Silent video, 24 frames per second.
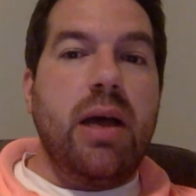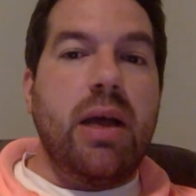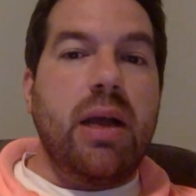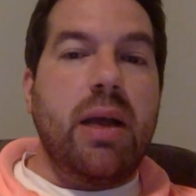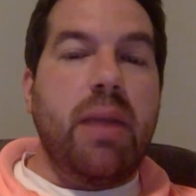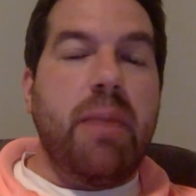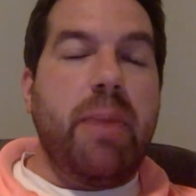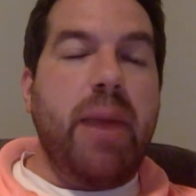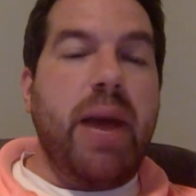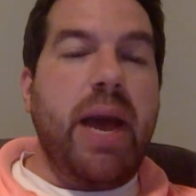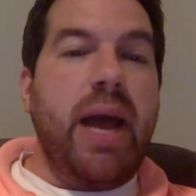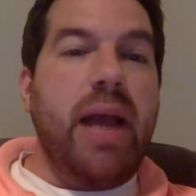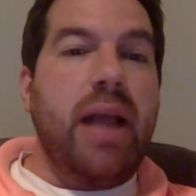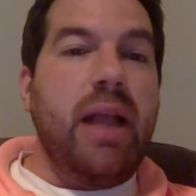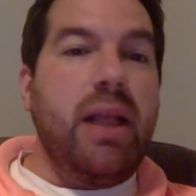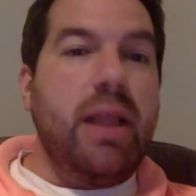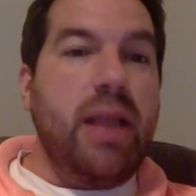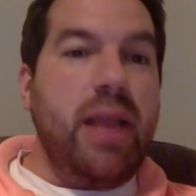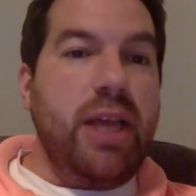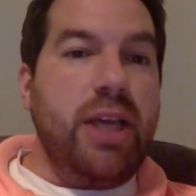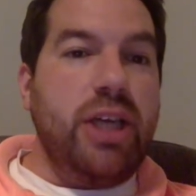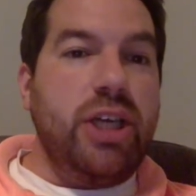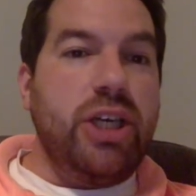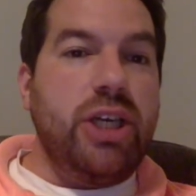
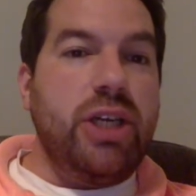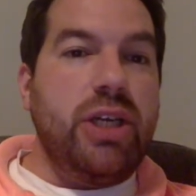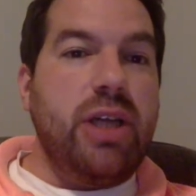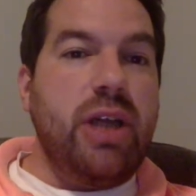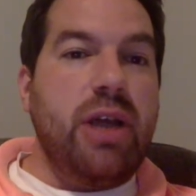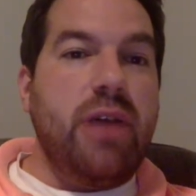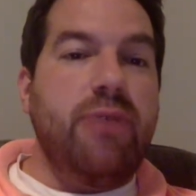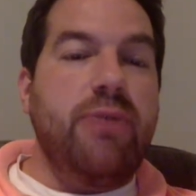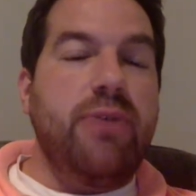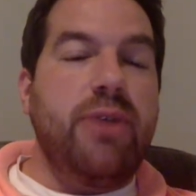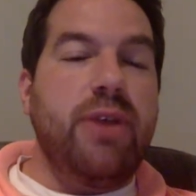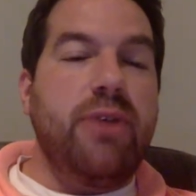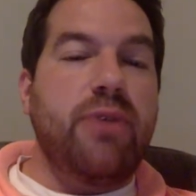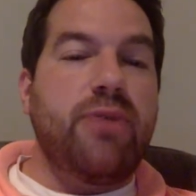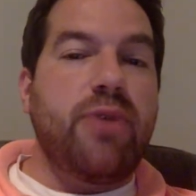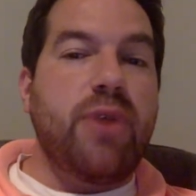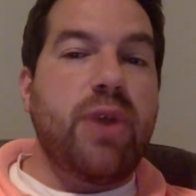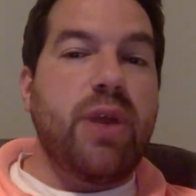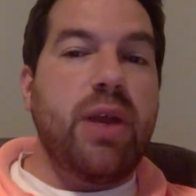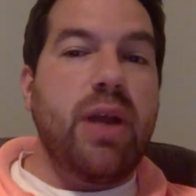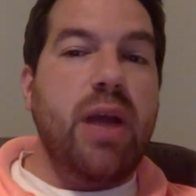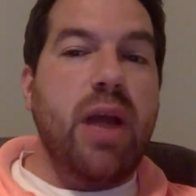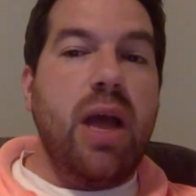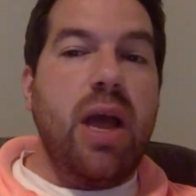compilation of
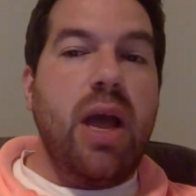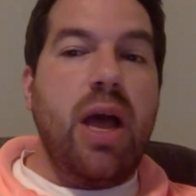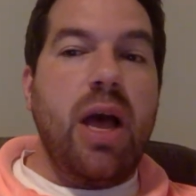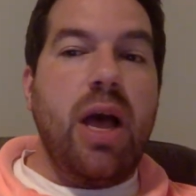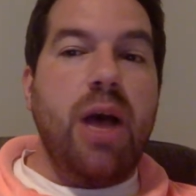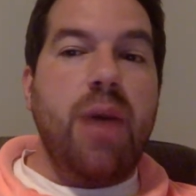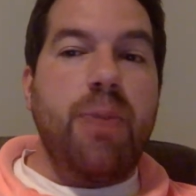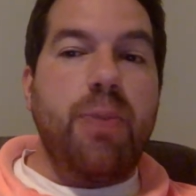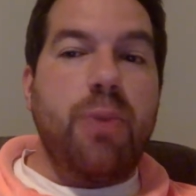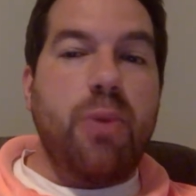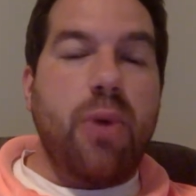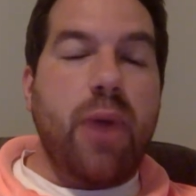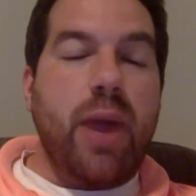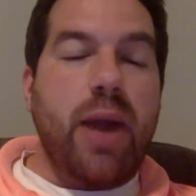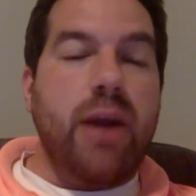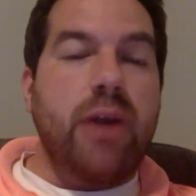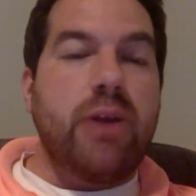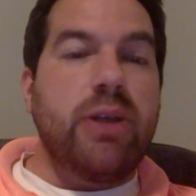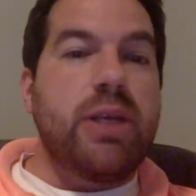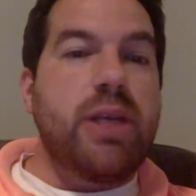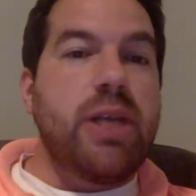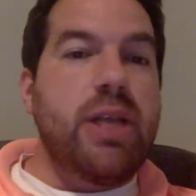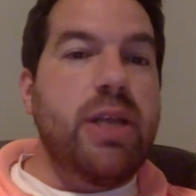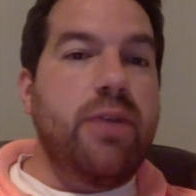different
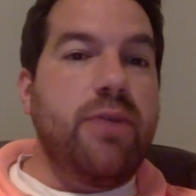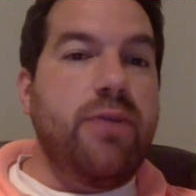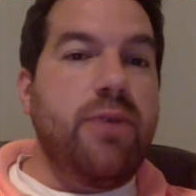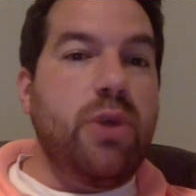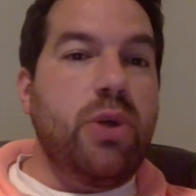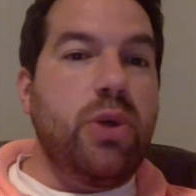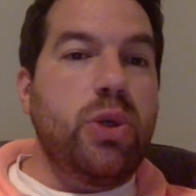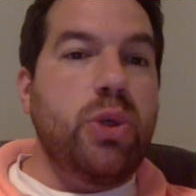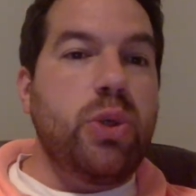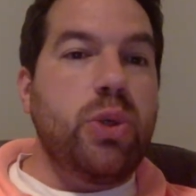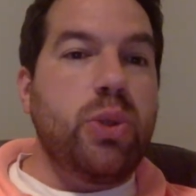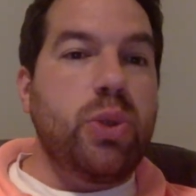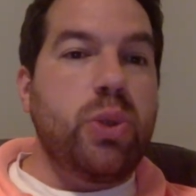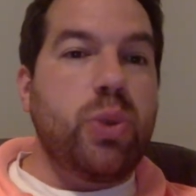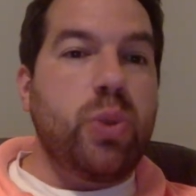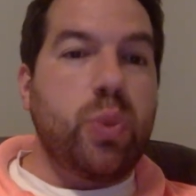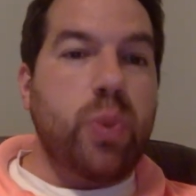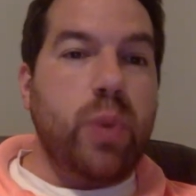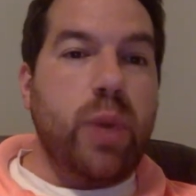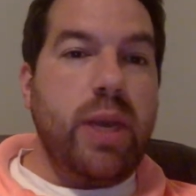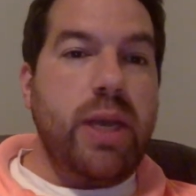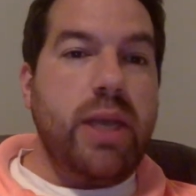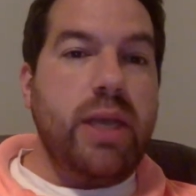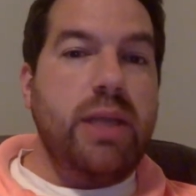prayers and devotionals
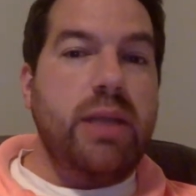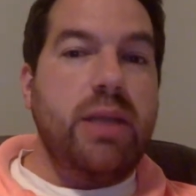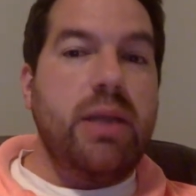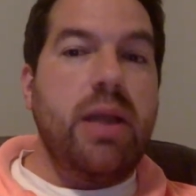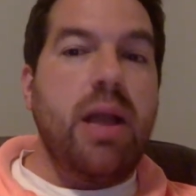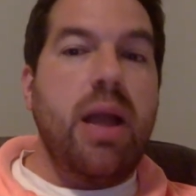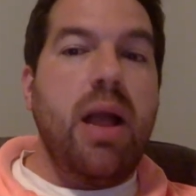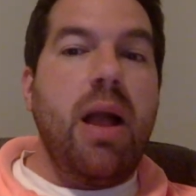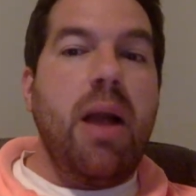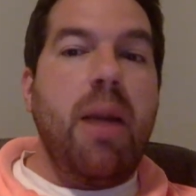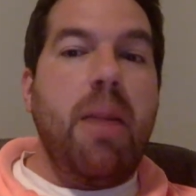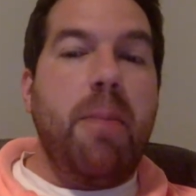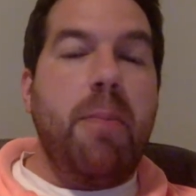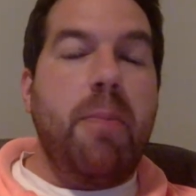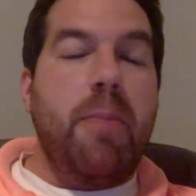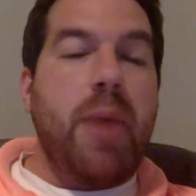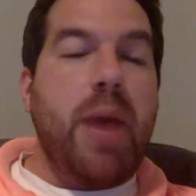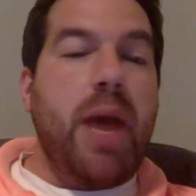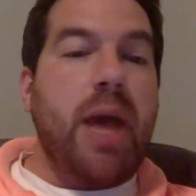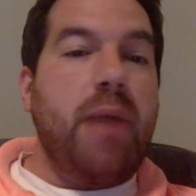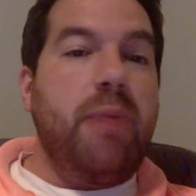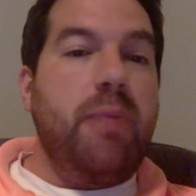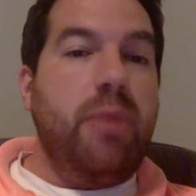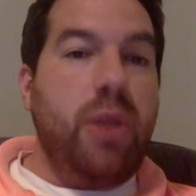written
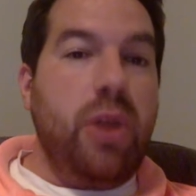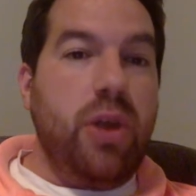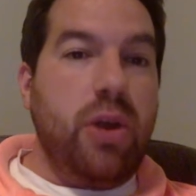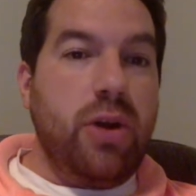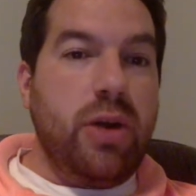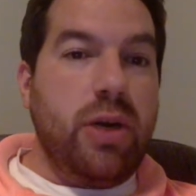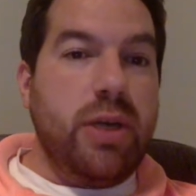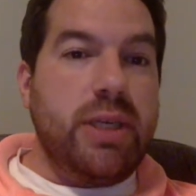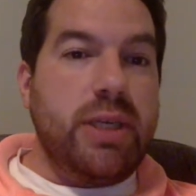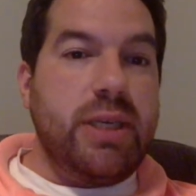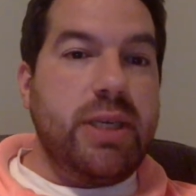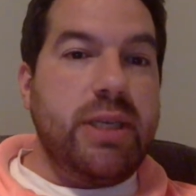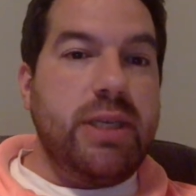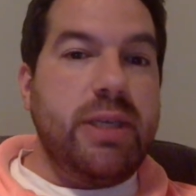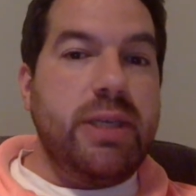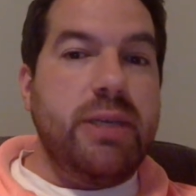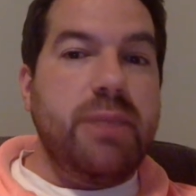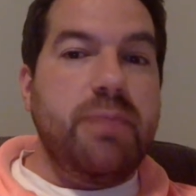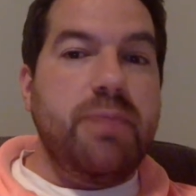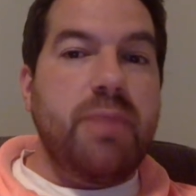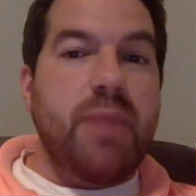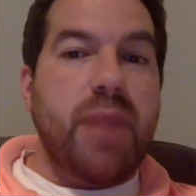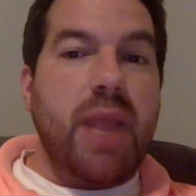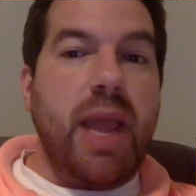by Puritans.
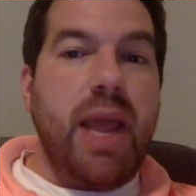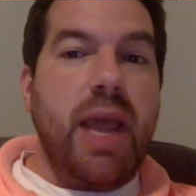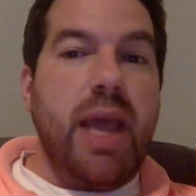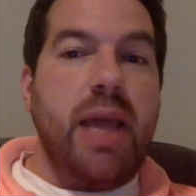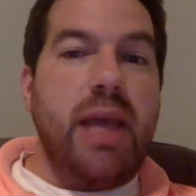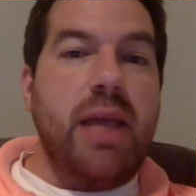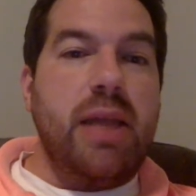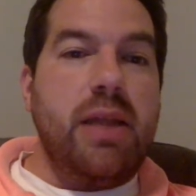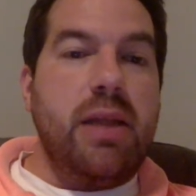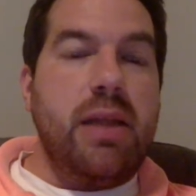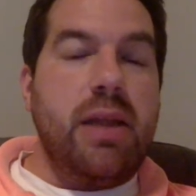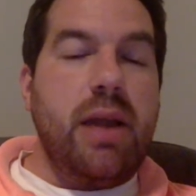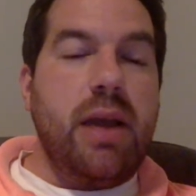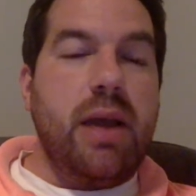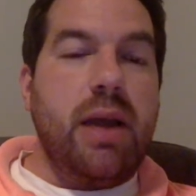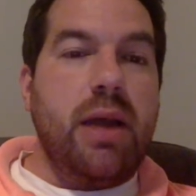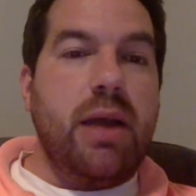And